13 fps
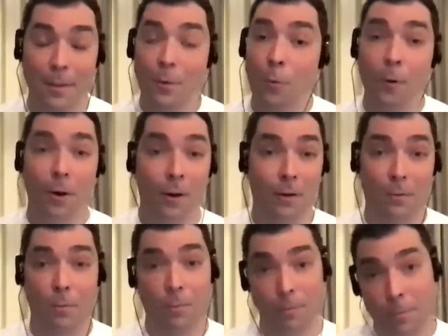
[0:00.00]
in the
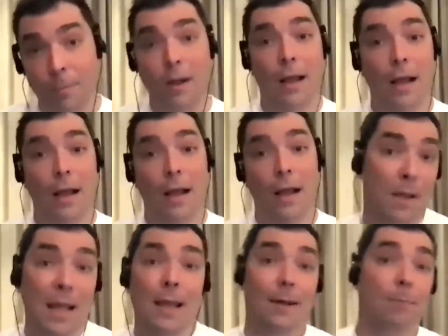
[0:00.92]
world and
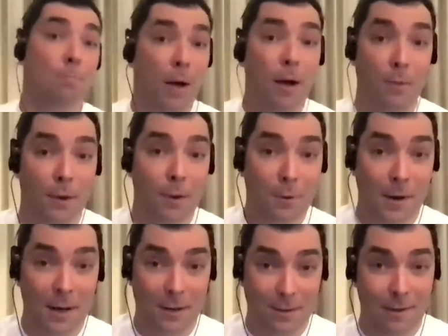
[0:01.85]
me and other
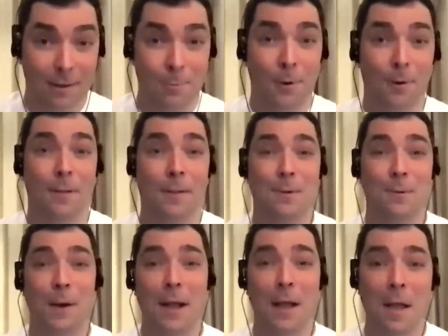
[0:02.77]
Ukrainians, let's put it this
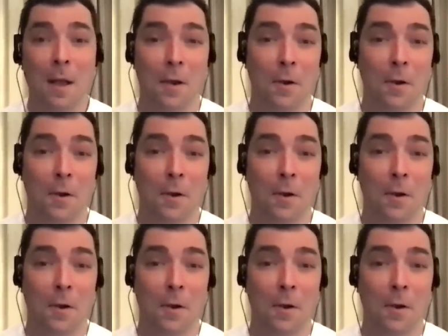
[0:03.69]
way,